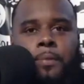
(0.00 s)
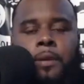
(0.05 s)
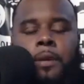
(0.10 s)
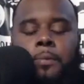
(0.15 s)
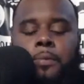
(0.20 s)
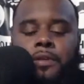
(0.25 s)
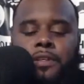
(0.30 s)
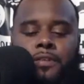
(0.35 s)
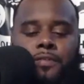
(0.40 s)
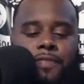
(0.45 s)

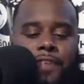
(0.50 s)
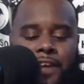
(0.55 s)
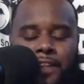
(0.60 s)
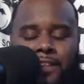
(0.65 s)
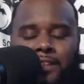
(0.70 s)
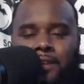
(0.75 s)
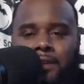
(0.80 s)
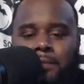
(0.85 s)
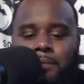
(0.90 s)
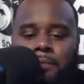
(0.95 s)
People
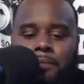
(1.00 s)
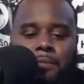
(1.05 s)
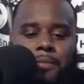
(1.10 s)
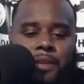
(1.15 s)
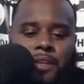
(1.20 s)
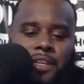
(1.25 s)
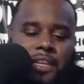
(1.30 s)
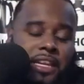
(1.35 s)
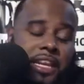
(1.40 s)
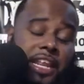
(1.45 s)
defend them
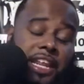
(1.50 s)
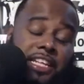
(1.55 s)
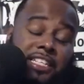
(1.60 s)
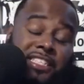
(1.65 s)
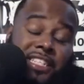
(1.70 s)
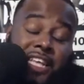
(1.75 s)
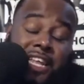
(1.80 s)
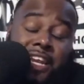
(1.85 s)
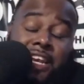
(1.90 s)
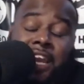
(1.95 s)
and they just
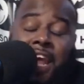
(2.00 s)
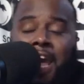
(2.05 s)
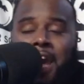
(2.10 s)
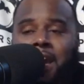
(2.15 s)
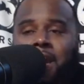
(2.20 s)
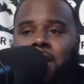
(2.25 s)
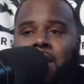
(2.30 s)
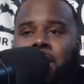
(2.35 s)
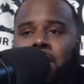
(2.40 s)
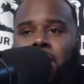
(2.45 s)
they're not
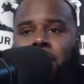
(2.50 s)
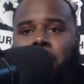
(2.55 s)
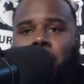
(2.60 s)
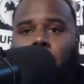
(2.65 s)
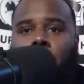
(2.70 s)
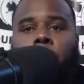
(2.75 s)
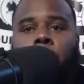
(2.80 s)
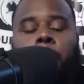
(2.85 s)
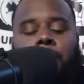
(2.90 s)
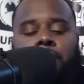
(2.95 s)

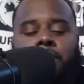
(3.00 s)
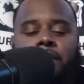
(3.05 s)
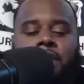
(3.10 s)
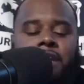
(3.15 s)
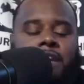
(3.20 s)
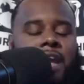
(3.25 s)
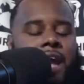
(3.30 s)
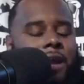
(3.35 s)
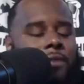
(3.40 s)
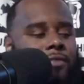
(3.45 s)
going with it
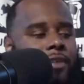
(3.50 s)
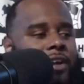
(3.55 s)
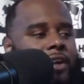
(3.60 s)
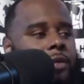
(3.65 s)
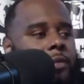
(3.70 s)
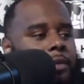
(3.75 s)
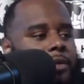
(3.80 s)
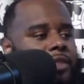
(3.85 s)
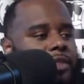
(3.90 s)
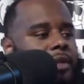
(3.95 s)
and not
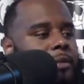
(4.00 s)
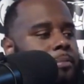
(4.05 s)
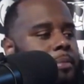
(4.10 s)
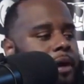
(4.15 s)
running with it.